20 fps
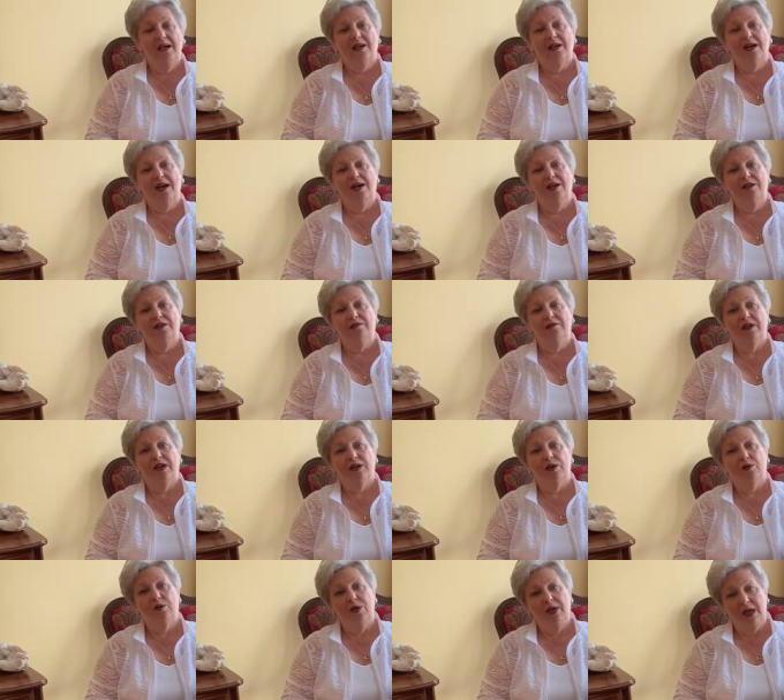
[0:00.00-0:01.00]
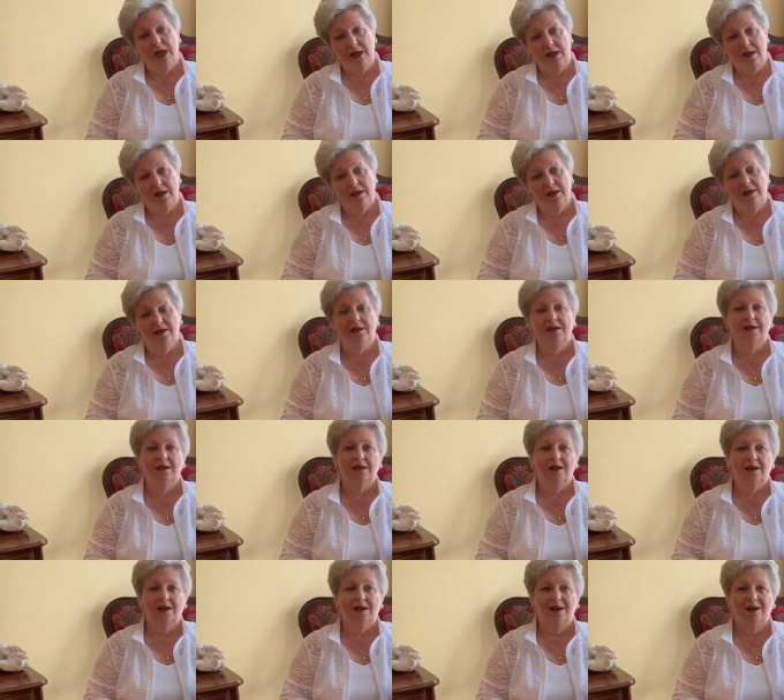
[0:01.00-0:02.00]
kind of a queen
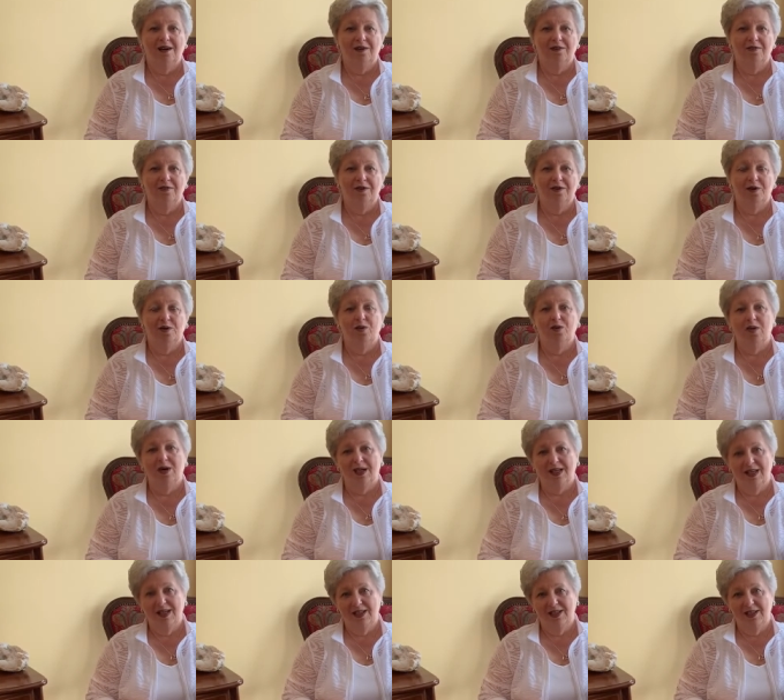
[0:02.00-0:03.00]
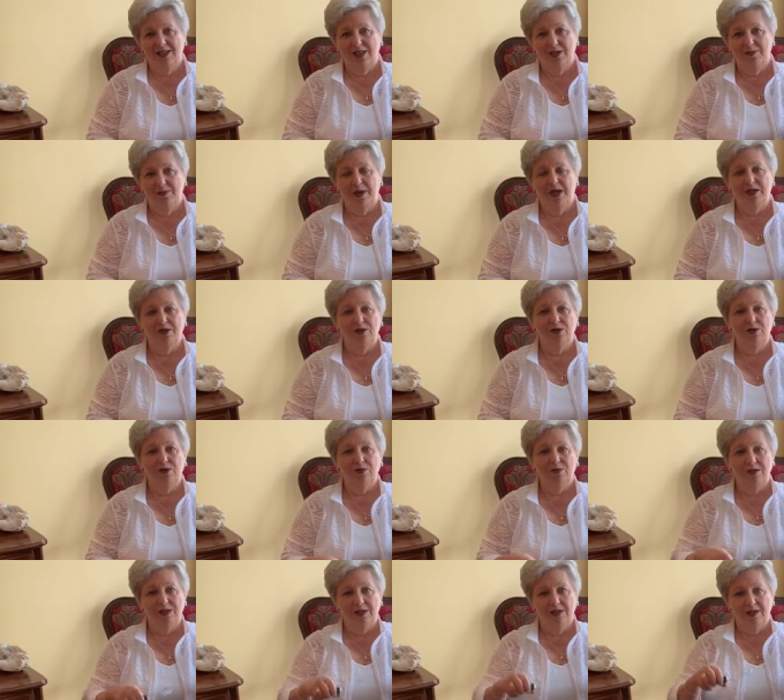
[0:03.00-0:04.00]
of one-handed
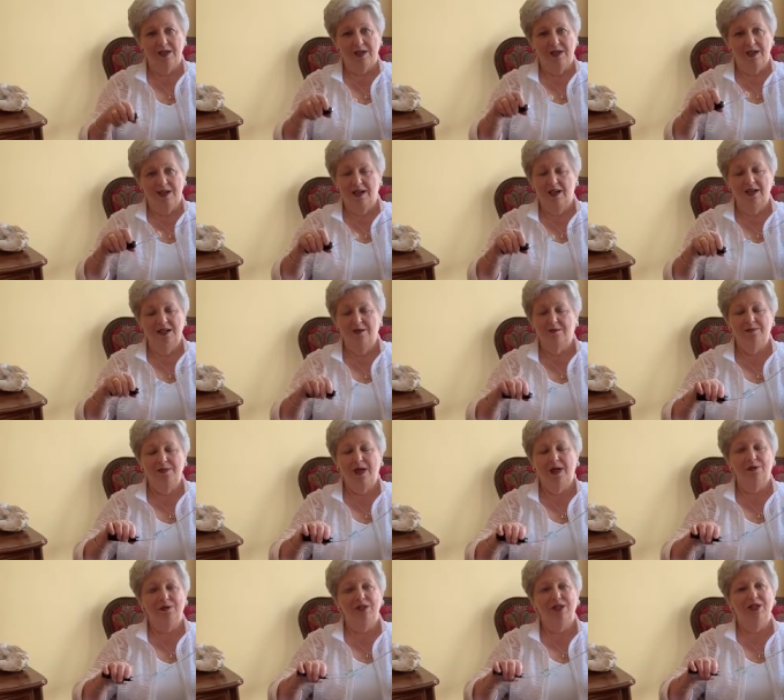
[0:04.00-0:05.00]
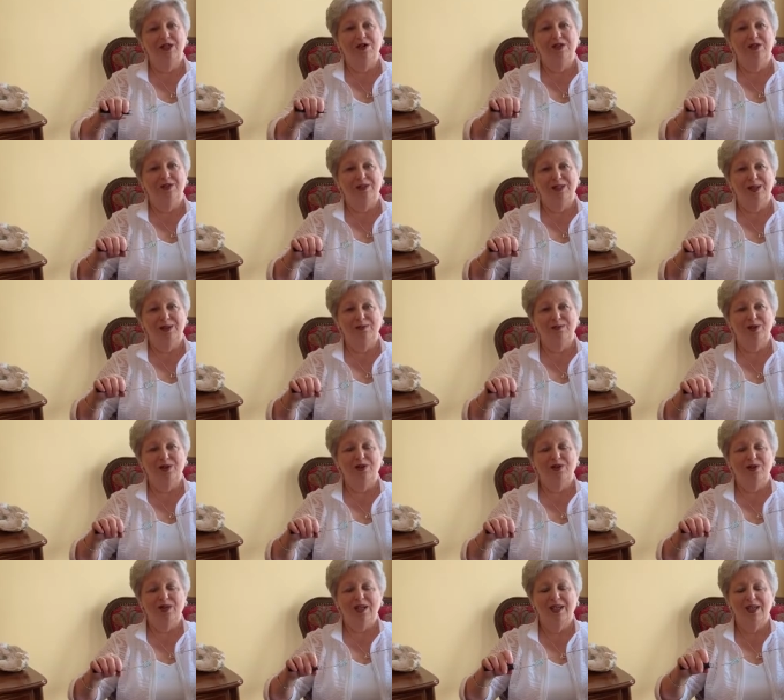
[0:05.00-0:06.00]
pendulums, dowsing rods,
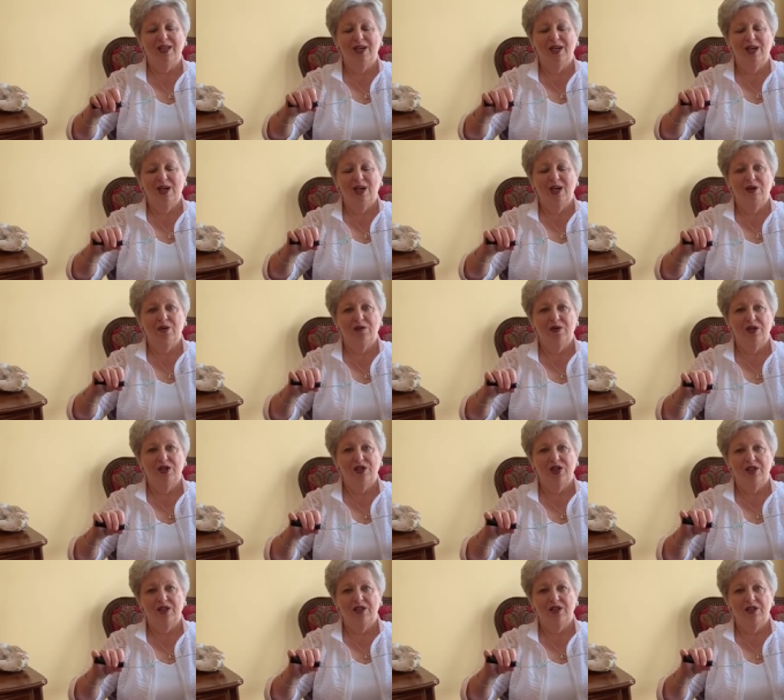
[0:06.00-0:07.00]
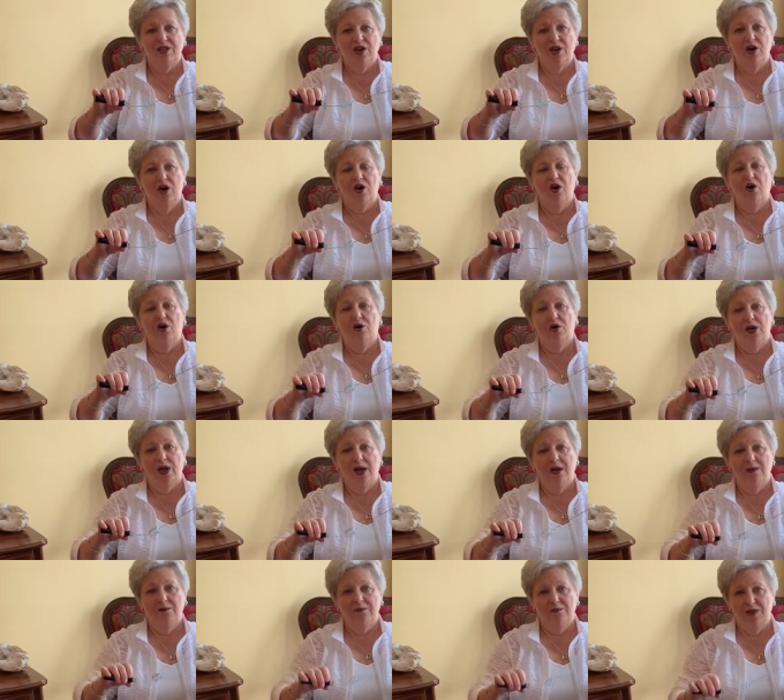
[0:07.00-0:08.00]
which is
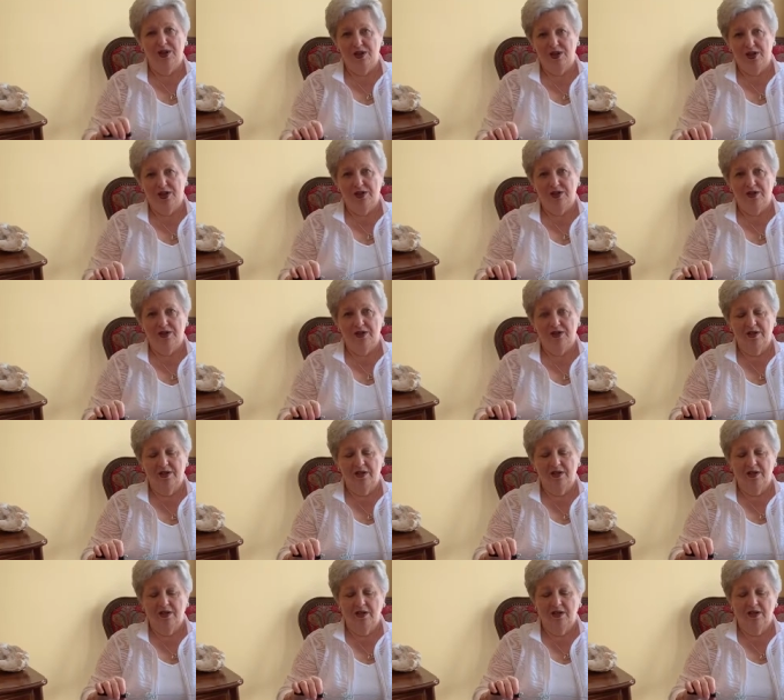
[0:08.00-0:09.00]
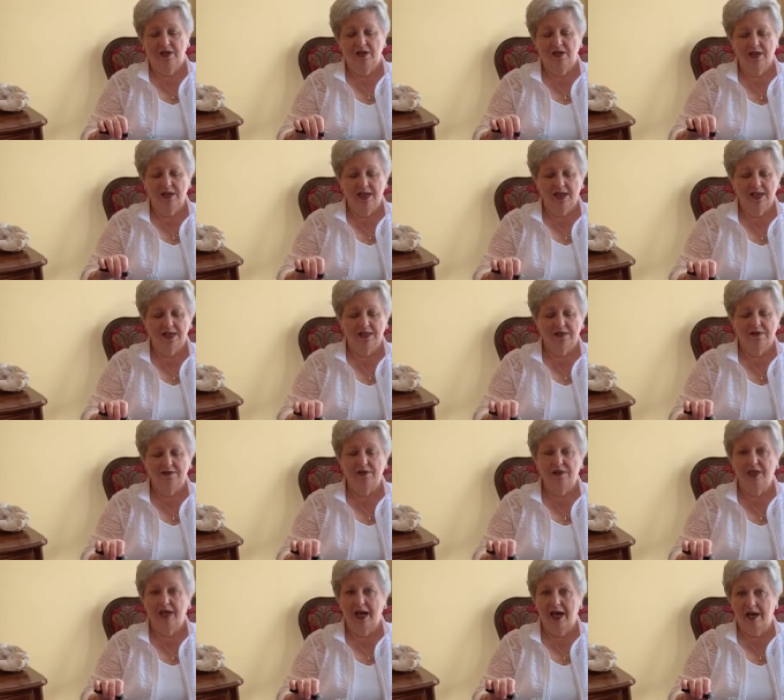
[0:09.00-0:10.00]
aura meter.
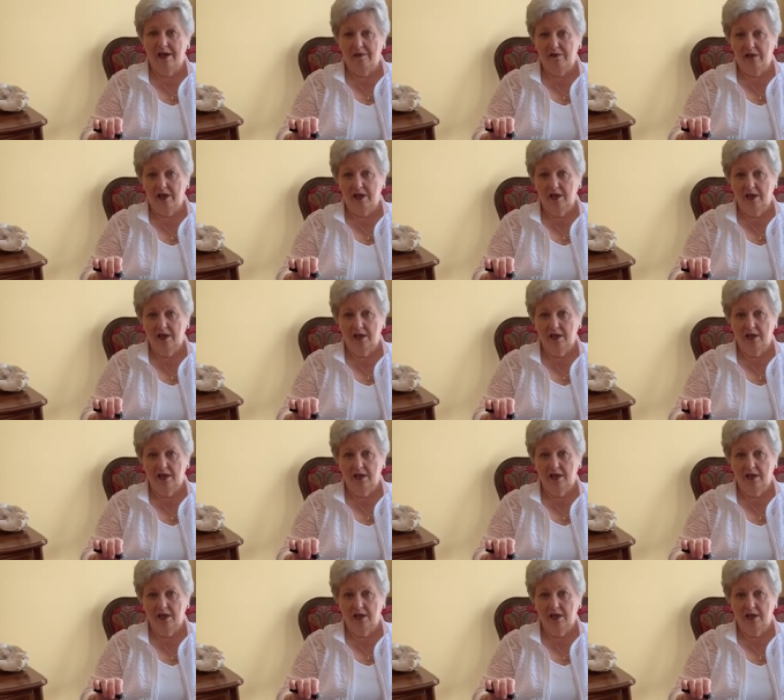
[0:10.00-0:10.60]
Relatively heavy,